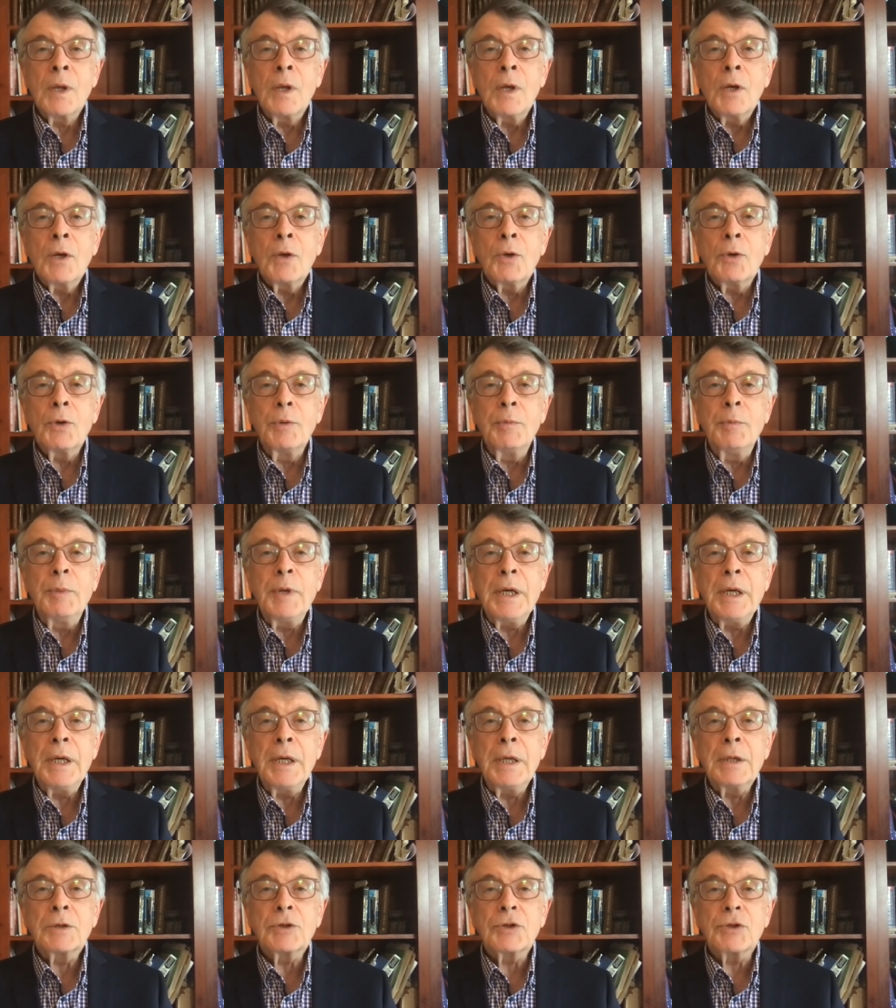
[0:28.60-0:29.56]
could
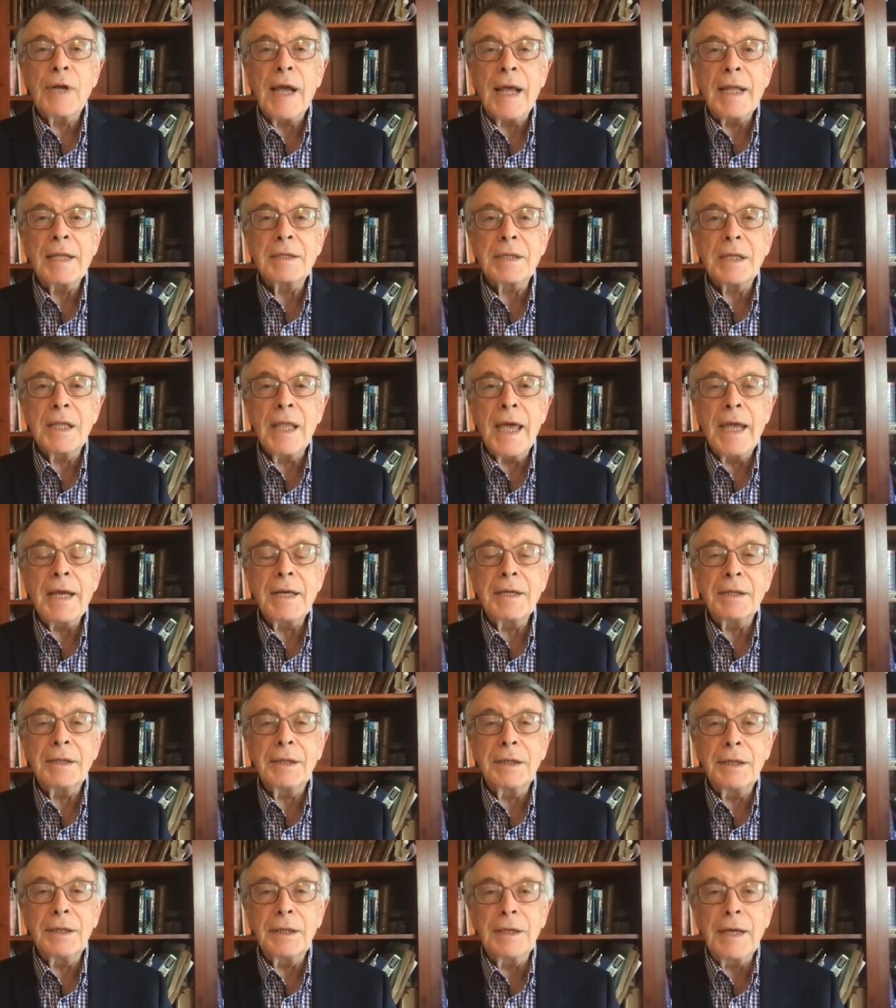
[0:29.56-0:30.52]
be
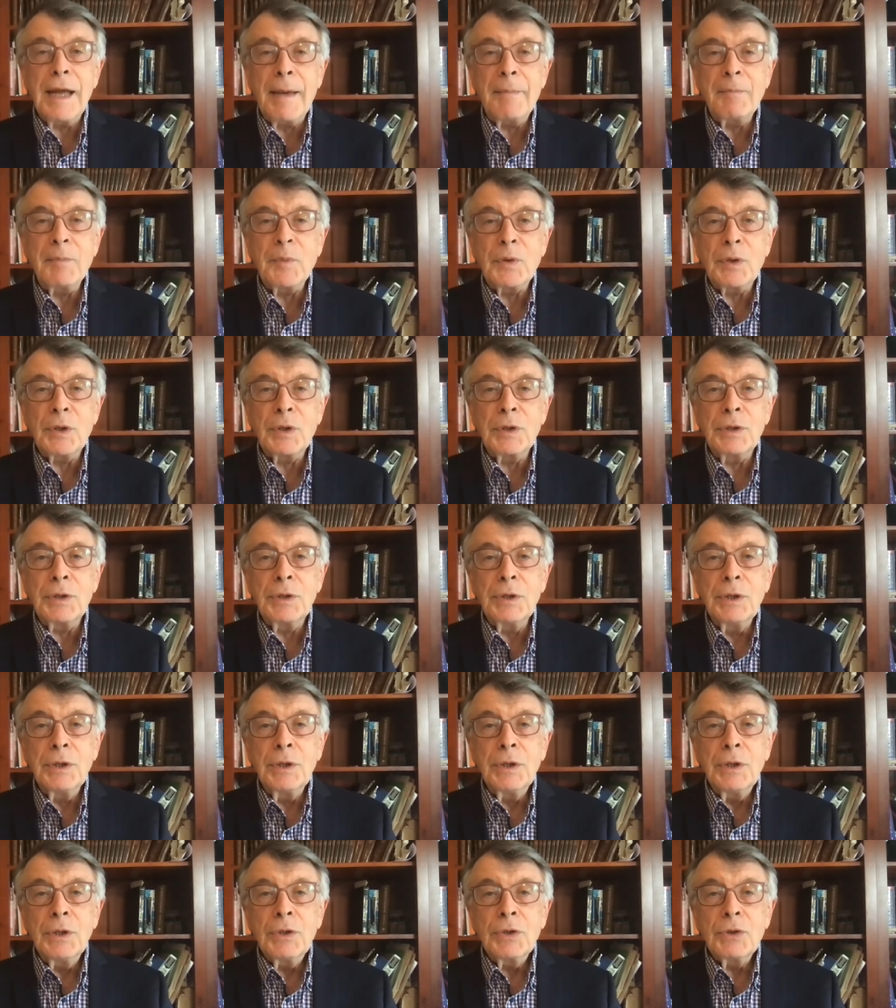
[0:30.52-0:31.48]
translated and adapted
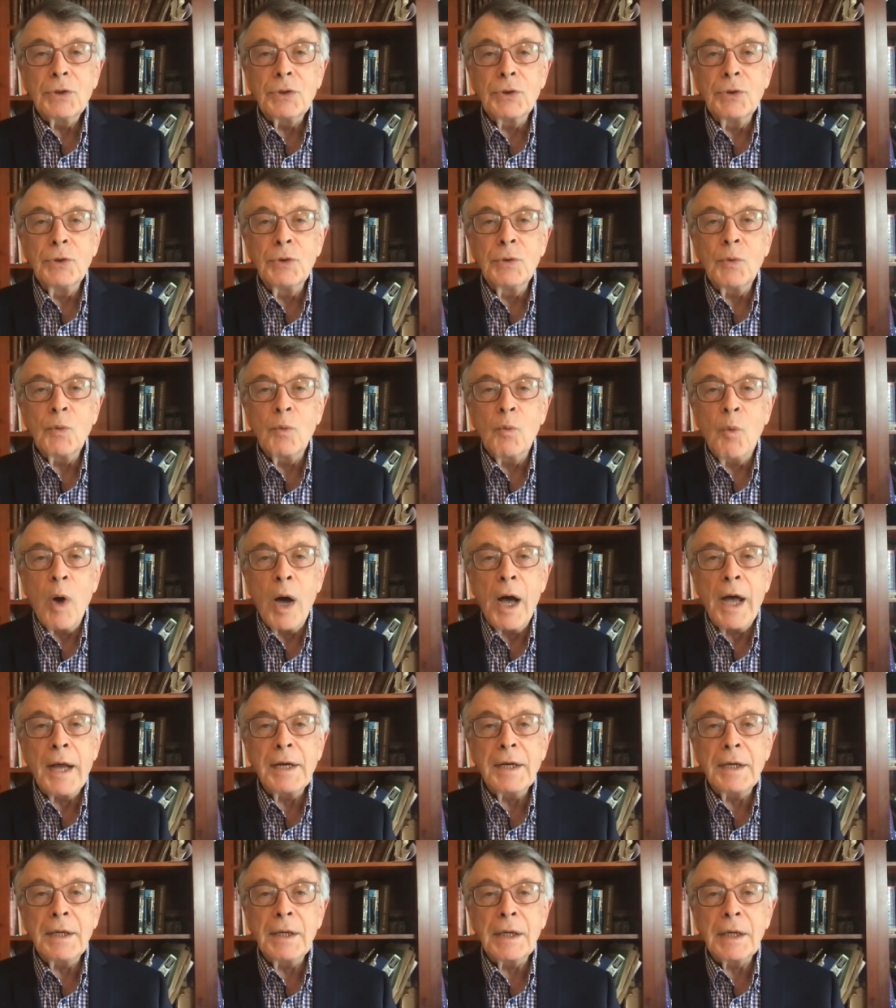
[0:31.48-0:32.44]
to
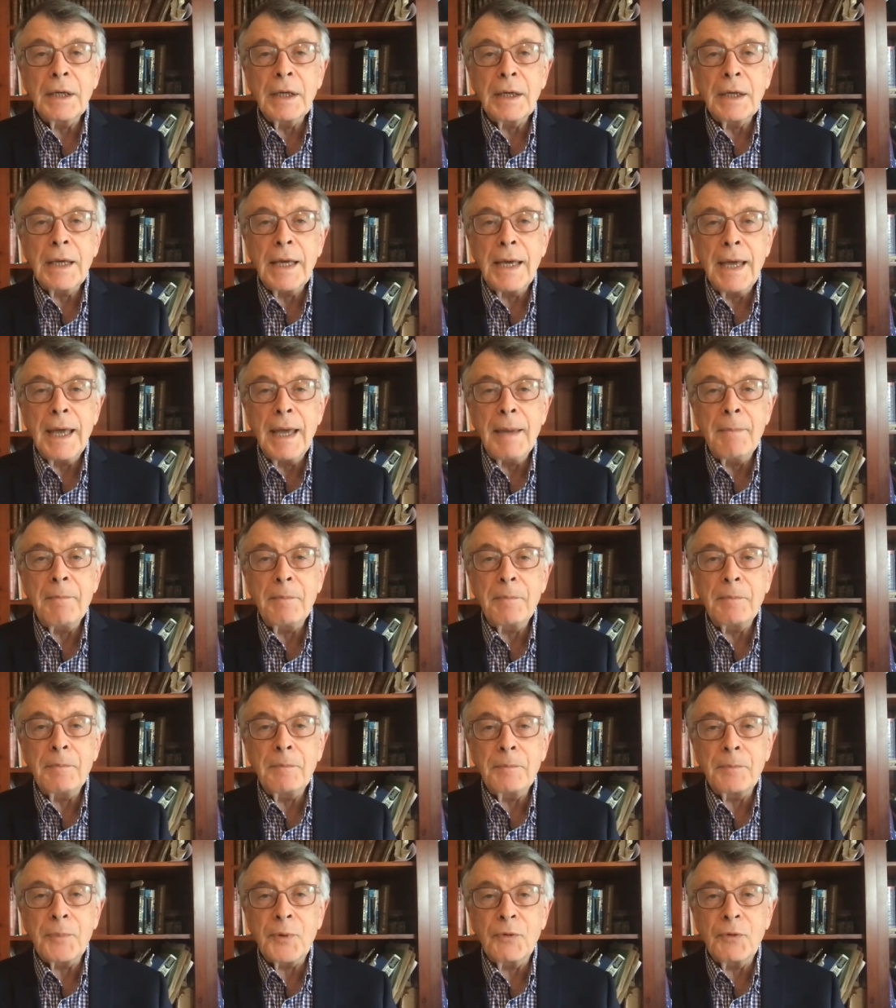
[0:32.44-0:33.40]
wider care
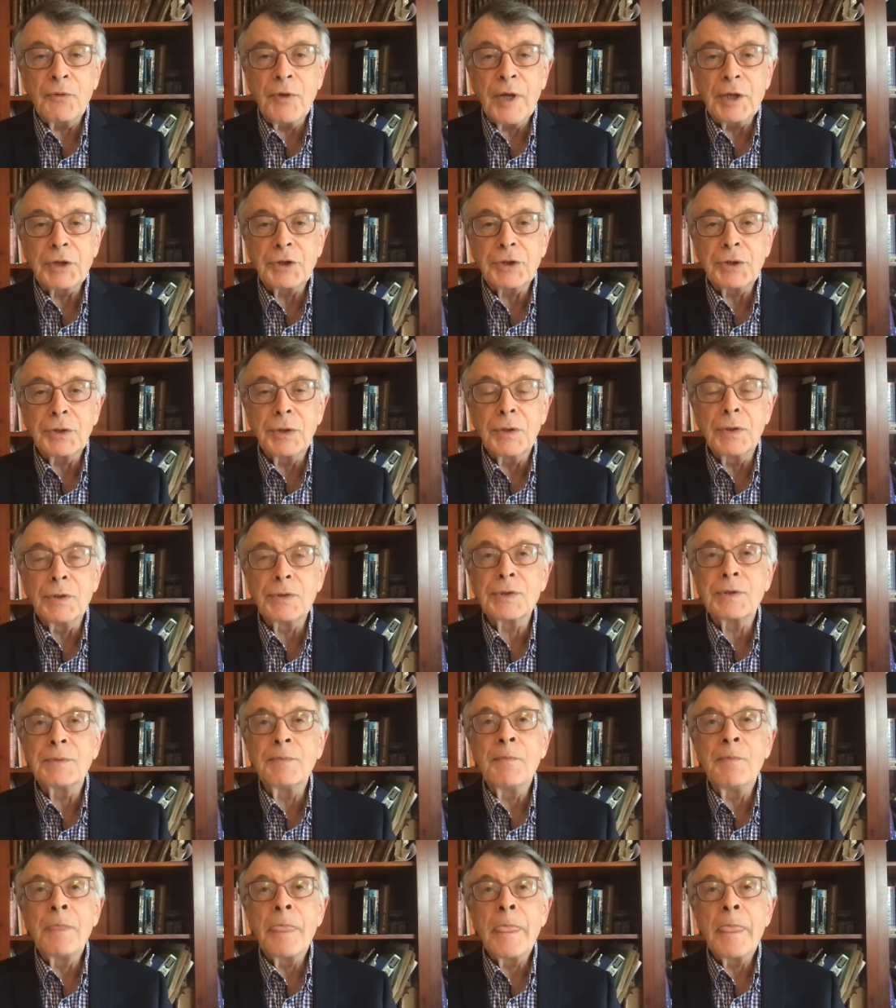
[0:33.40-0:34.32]
professionals